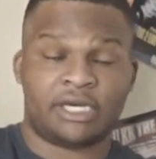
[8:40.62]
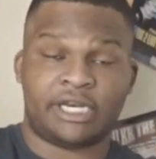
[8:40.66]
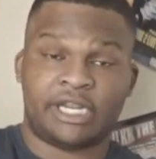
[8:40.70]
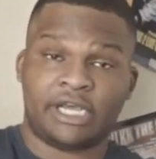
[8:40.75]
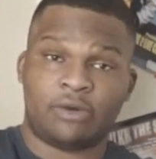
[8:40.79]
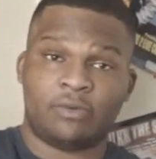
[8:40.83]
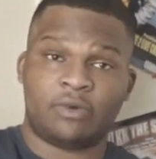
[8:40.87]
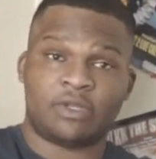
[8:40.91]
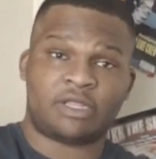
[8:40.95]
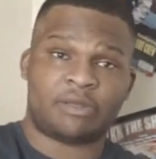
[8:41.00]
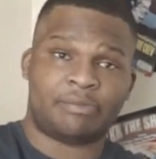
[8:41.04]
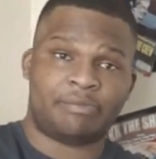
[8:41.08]

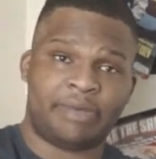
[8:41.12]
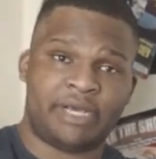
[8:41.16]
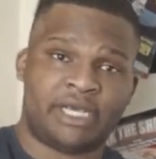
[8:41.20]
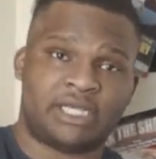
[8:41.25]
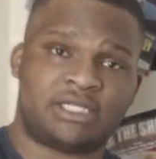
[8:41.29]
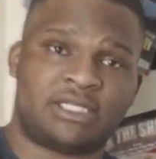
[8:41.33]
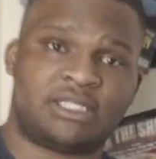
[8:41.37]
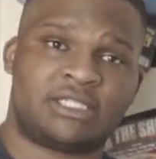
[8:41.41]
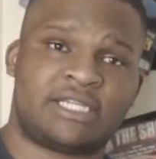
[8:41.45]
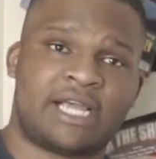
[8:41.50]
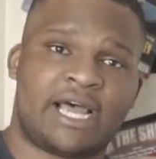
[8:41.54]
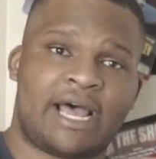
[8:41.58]
deal with the
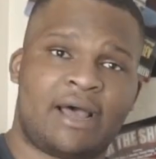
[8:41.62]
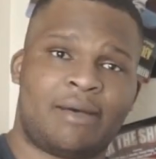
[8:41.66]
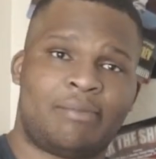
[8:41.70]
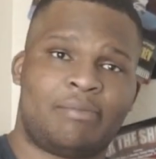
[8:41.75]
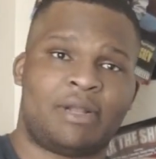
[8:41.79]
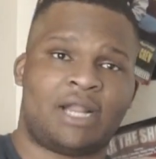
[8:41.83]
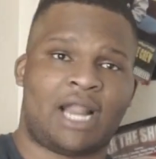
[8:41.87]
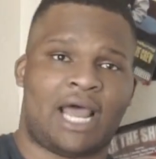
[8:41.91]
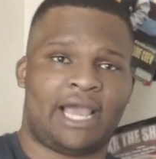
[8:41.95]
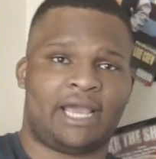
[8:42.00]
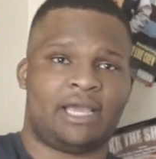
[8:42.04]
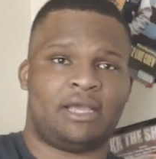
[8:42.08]
business side,
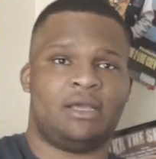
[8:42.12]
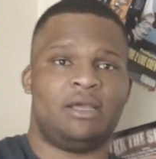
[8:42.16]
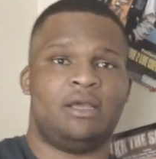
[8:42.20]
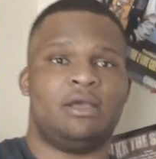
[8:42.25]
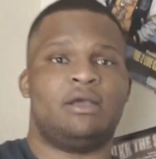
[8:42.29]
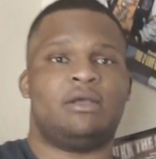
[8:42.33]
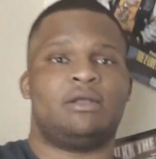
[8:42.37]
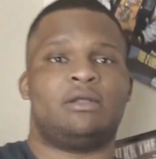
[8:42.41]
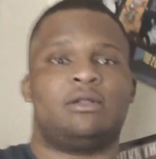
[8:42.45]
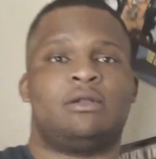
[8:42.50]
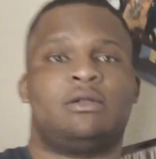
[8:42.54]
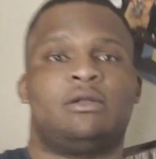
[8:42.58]
but like
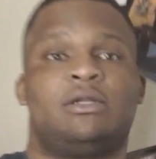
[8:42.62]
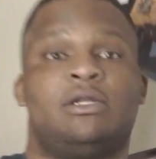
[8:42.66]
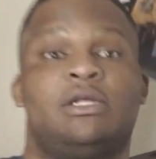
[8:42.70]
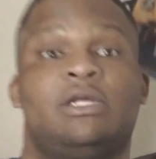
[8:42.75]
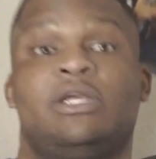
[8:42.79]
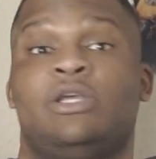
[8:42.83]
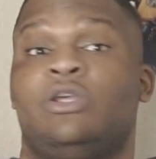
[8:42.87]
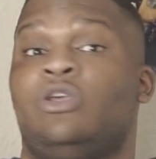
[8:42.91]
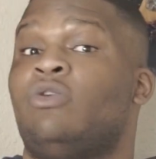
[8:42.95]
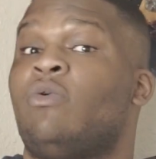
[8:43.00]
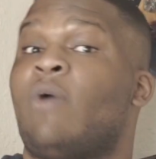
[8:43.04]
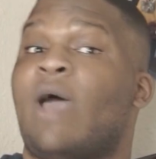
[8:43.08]
you have
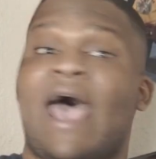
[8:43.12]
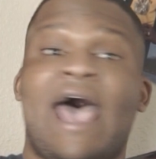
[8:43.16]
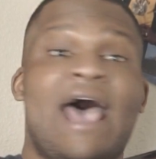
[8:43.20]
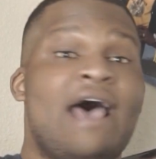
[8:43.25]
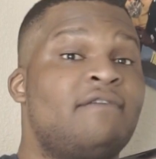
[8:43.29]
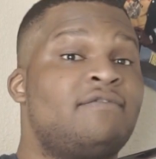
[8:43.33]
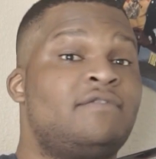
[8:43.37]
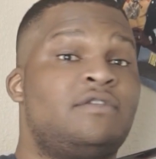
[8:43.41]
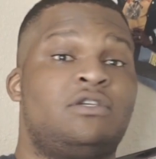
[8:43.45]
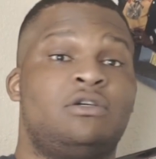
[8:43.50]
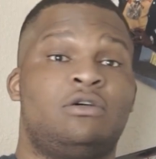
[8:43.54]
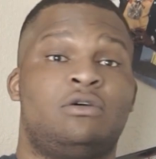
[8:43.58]
to. Though. You
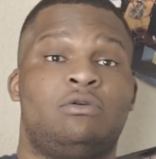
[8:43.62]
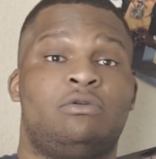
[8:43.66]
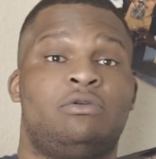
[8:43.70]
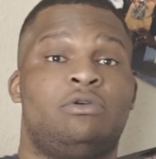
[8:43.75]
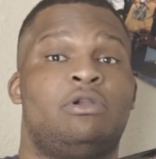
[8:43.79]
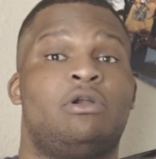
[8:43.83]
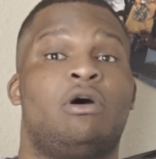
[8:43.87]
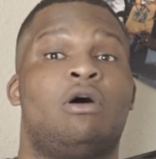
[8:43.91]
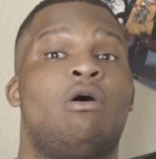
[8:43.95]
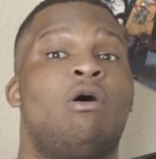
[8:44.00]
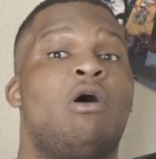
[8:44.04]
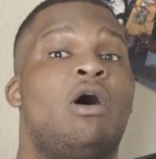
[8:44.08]
have to.
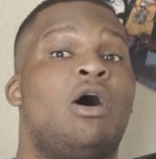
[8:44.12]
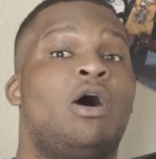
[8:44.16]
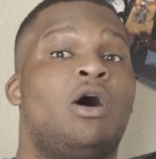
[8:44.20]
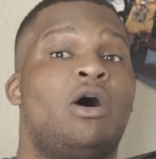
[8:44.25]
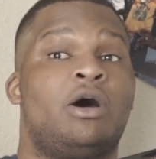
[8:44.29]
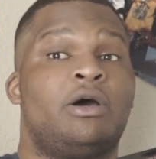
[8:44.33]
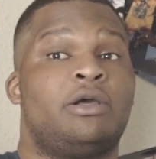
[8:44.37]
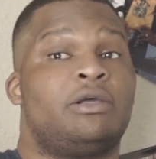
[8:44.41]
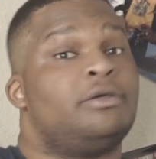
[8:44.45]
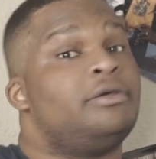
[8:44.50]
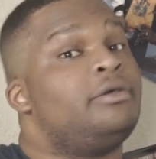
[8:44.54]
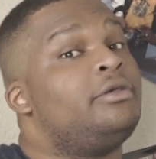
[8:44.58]
You know,
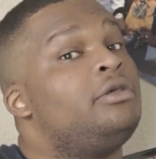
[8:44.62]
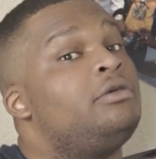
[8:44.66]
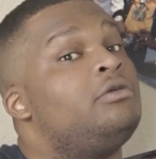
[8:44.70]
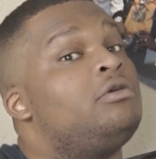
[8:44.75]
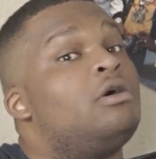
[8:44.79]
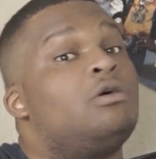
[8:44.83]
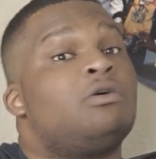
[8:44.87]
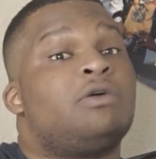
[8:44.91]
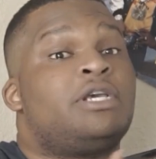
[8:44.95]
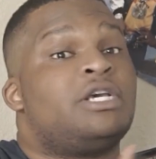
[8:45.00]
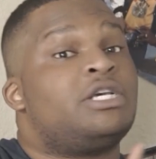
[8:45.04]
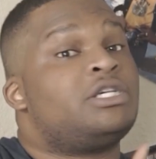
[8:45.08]
or yeah. uh, you
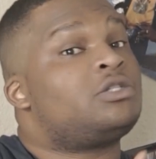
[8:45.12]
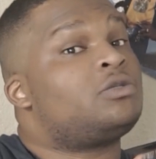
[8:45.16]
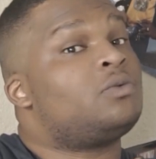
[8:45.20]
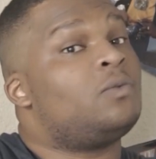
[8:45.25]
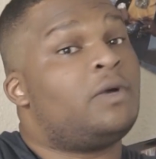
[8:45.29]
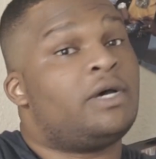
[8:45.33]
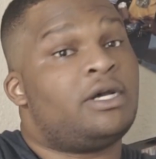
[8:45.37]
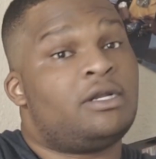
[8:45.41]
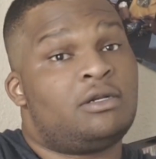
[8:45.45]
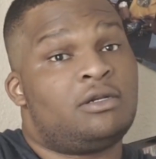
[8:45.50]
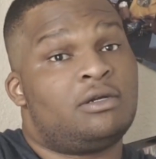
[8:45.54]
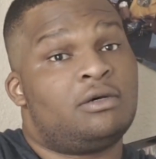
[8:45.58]
gonna get
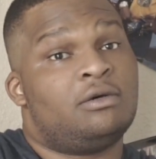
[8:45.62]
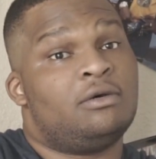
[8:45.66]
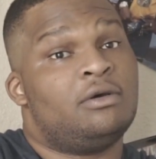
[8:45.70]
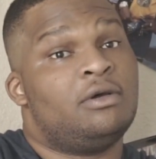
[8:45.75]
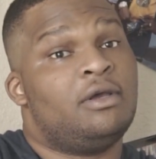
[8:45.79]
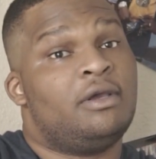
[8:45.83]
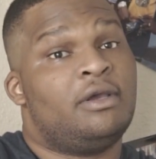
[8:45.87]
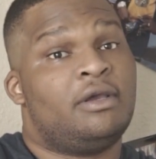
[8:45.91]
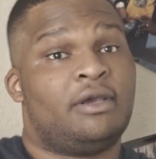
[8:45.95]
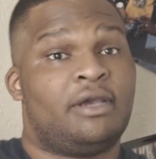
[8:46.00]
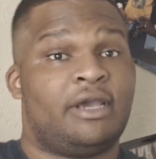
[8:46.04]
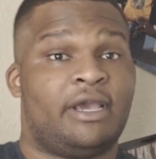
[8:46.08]
swindled,
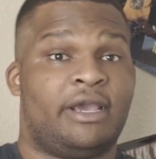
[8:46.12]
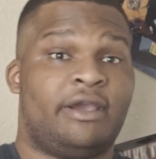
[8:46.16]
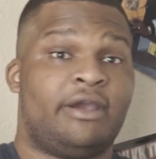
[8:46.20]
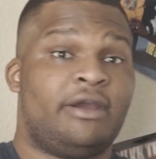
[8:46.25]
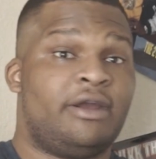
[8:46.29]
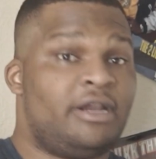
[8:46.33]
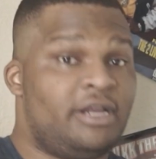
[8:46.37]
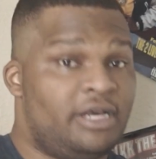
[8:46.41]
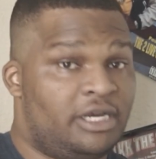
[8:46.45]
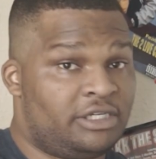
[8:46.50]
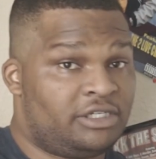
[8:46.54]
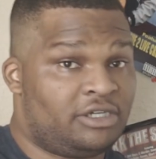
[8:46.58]
and here
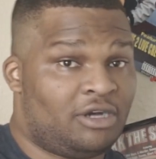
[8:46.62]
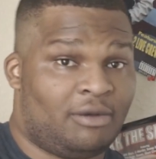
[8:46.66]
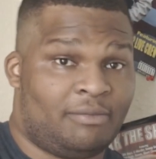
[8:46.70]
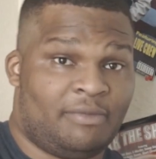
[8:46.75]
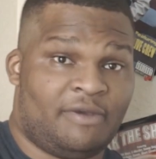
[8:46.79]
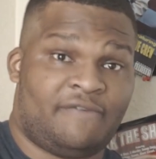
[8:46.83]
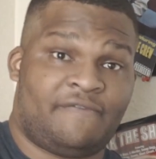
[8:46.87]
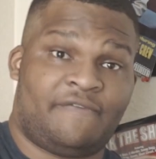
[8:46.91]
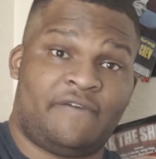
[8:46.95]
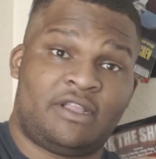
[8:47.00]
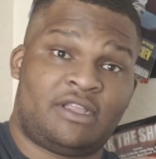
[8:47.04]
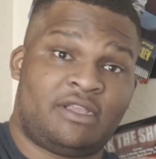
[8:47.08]
it is. You're gonna
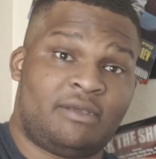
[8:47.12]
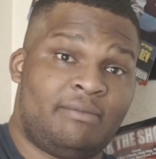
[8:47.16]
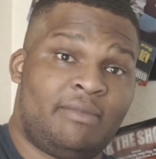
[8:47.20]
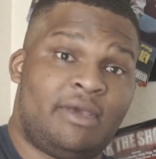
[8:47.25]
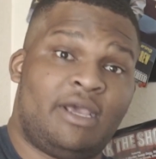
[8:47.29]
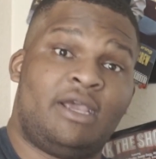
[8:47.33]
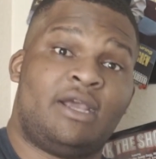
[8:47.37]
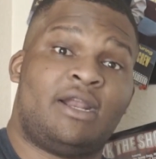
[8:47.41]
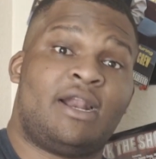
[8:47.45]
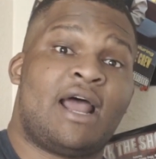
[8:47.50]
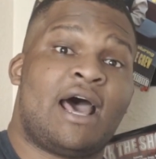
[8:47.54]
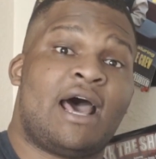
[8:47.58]
be fifty
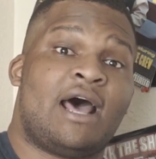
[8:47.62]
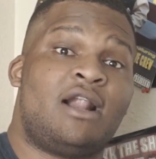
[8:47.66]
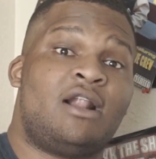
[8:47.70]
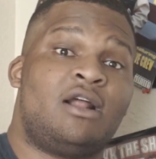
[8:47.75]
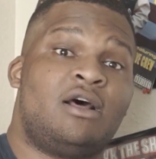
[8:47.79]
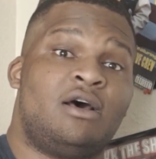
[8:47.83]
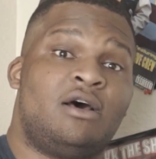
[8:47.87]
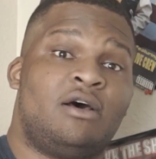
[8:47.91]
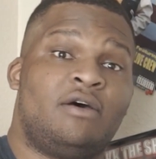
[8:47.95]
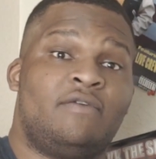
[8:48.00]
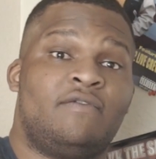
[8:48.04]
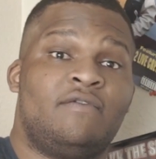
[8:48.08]
million out
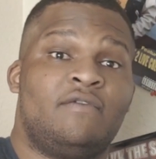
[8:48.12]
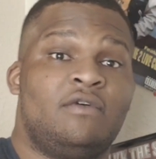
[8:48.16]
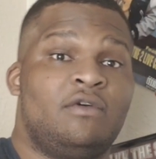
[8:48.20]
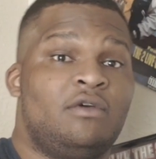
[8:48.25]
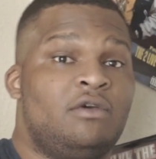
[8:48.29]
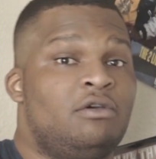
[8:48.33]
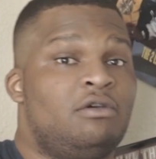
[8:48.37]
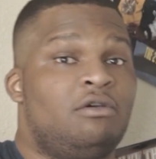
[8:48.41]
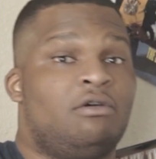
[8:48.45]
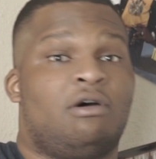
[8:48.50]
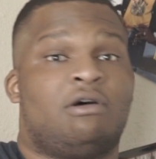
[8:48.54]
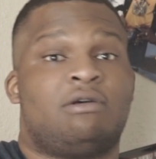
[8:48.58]
of.
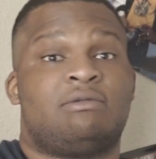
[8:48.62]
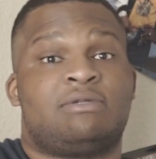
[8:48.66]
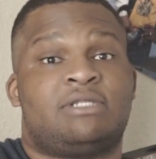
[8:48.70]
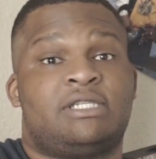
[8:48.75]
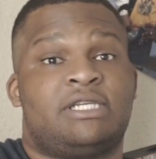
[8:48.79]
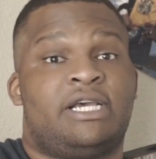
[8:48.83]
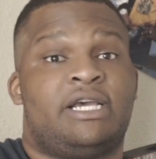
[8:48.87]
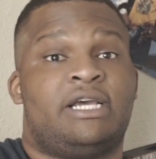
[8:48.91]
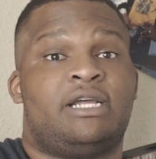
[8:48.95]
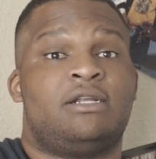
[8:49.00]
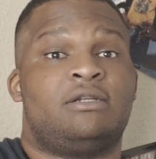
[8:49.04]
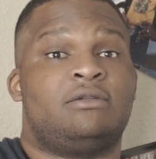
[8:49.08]
You know what I'm
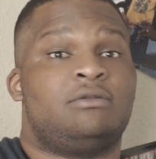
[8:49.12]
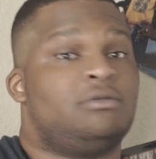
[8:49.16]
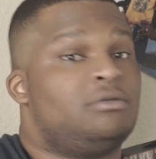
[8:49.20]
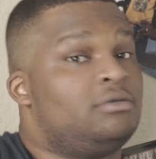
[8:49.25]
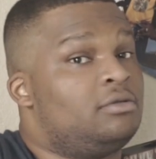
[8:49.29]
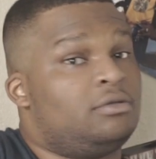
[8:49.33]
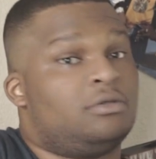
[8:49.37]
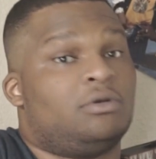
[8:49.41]
saying?